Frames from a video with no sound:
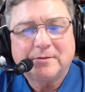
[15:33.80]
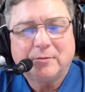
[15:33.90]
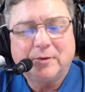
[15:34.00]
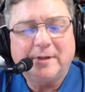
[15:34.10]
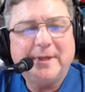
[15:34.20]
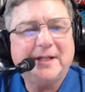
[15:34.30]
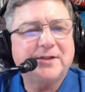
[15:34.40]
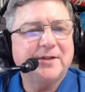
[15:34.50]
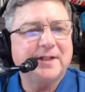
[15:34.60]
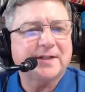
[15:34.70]
Well, let me
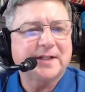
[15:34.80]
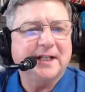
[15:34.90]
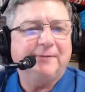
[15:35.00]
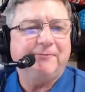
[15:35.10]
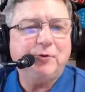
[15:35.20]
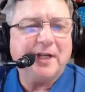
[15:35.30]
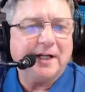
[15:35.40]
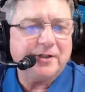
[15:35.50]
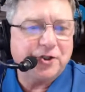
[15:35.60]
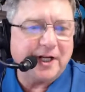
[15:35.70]
ask you this: if you
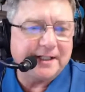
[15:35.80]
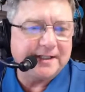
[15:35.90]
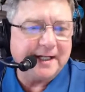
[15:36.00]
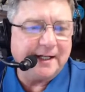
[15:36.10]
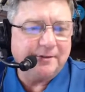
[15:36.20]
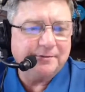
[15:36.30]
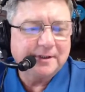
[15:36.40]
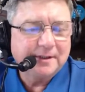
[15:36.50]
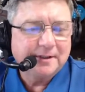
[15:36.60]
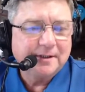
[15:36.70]
got shot down,
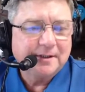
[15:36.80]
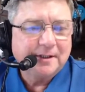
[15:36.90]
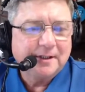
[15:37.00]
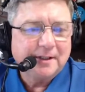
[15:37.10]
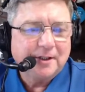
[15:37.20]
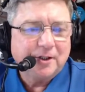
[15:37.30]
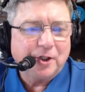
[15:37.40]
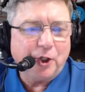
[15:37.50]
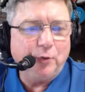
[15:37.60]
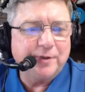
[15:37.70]

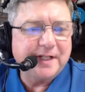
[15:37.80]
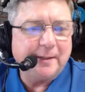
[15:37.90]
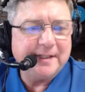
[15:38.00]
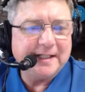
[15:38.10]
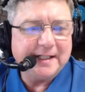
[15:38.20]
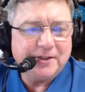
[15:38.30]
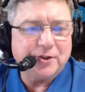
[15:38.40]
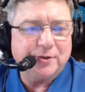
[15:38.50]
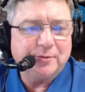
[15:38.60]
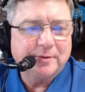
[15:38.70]
who was coming to get you?